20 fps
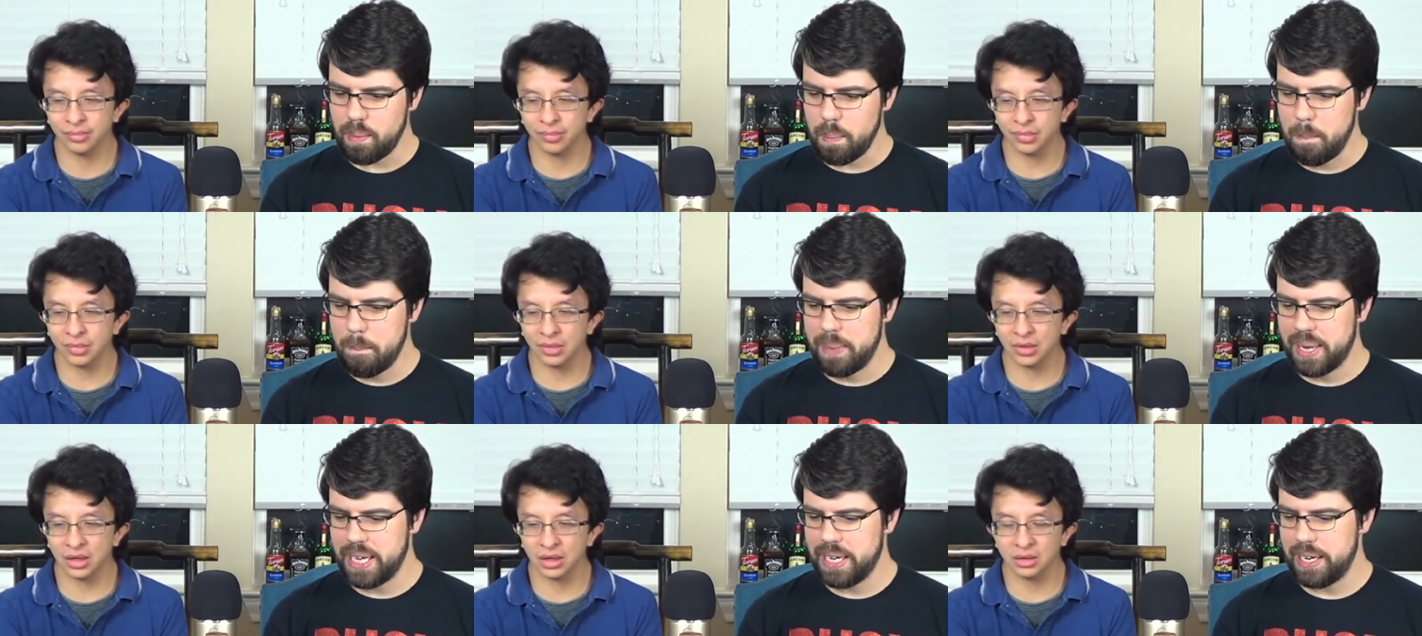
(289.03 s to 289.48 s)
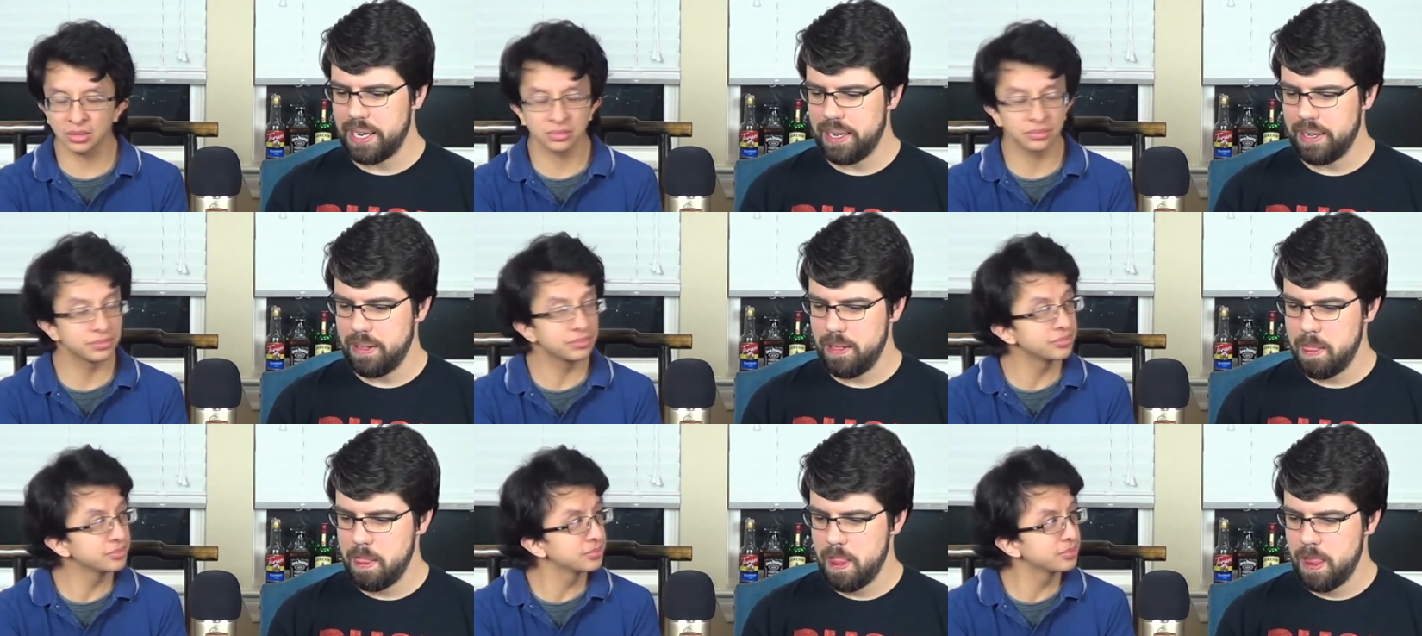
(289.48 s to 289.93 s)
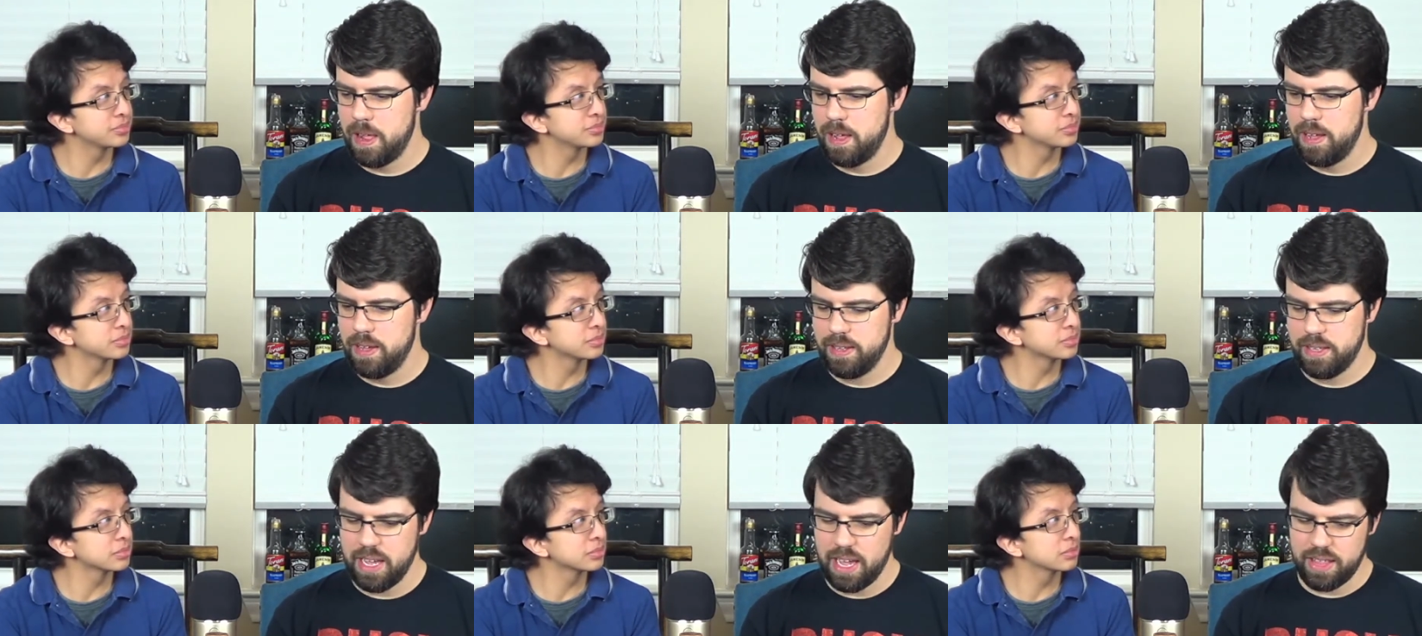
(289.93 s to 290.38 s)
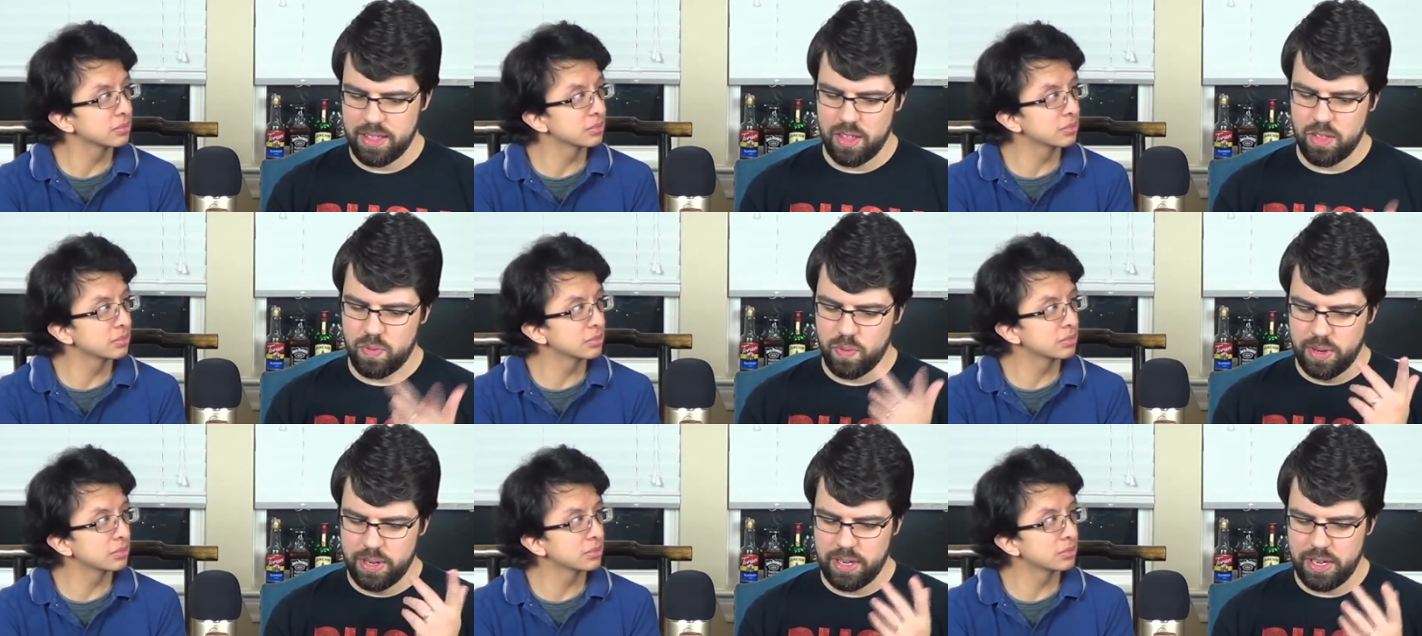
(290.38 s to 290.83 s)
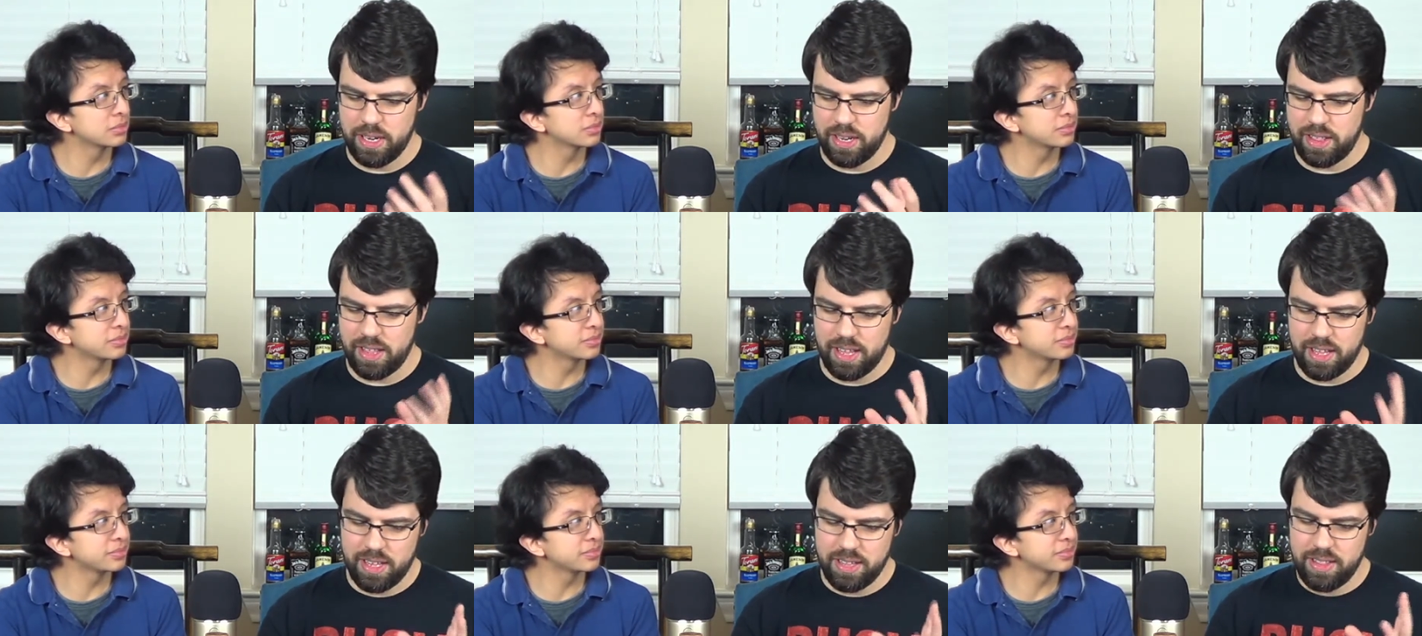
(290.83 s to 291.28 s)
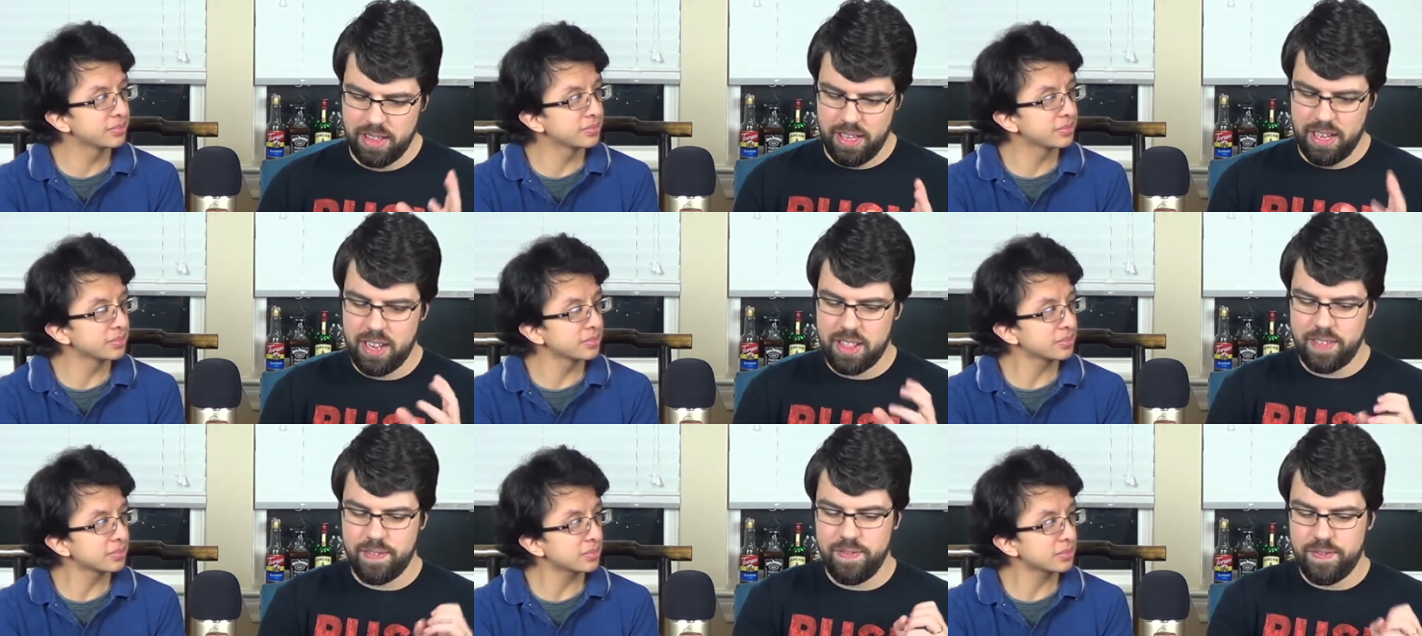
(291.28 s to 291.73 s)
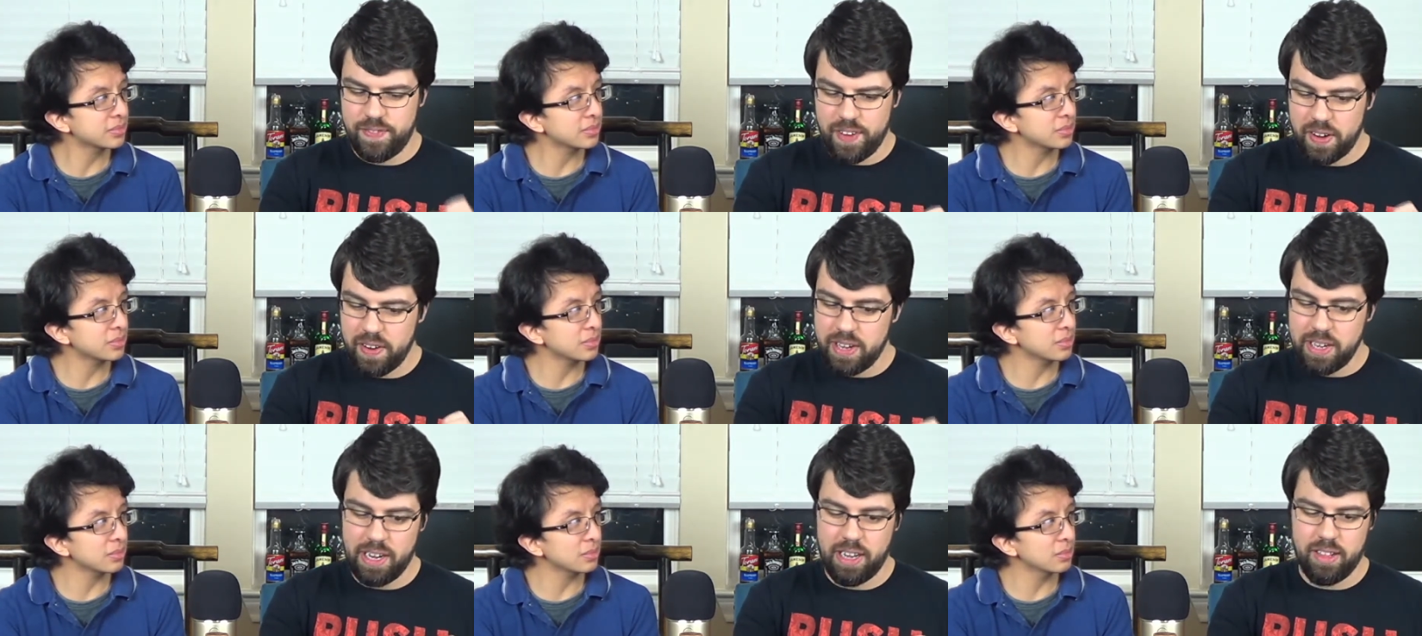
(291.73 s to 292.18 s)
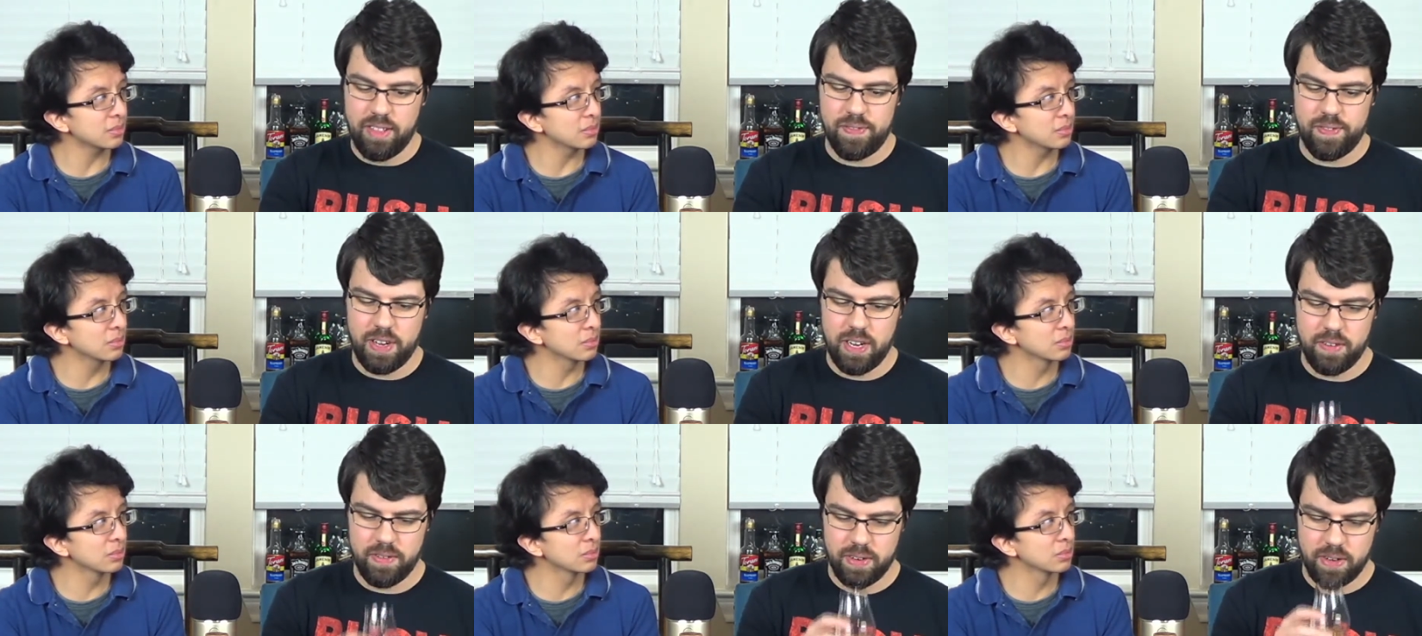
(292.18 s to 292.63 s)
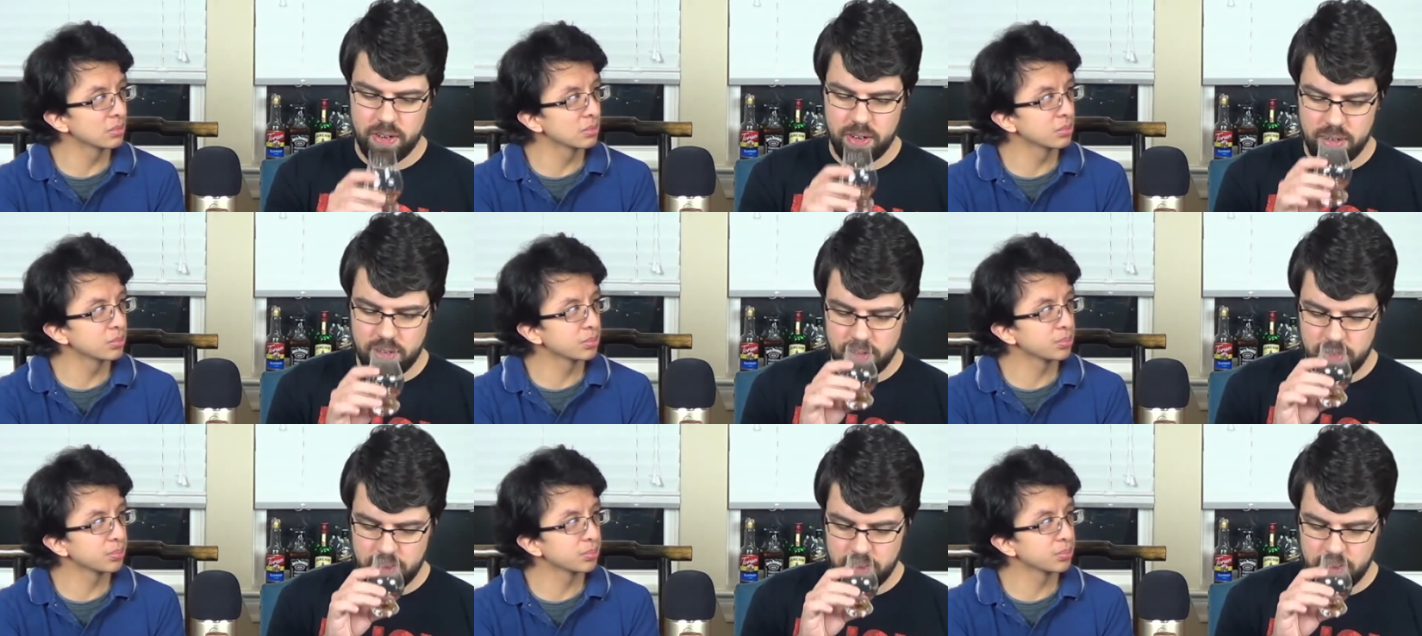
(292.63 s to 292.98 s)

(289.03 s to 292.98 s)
Speaker 1: Hmm. but uh, yeah, this one is it has a very nice flavor.